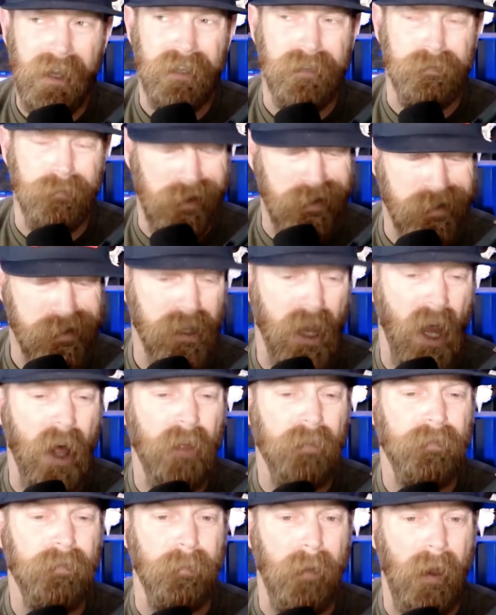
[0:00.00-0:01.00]

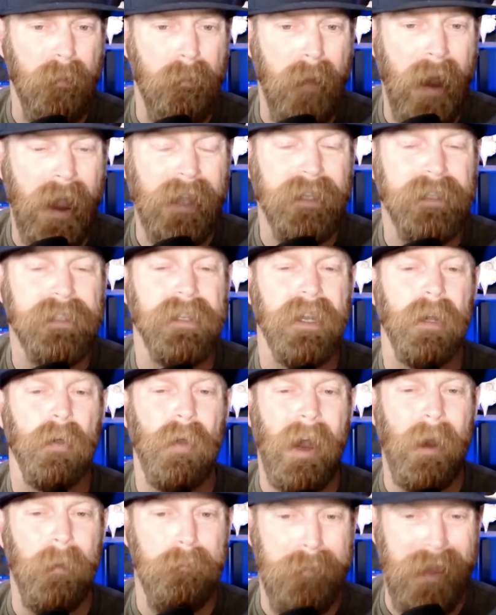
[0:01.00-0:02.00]
myself and my mindset
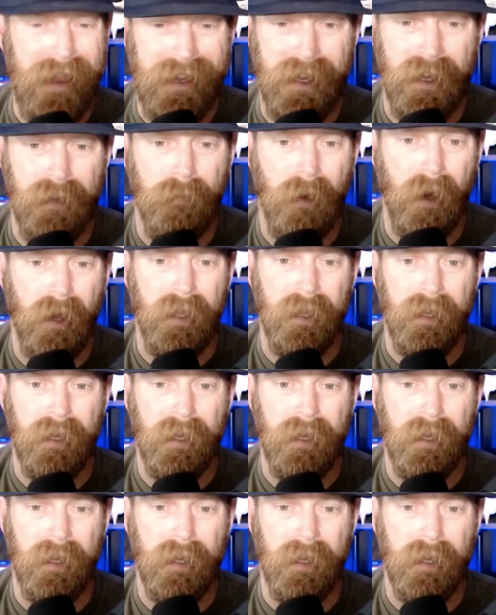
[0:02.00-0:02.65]
around making money. And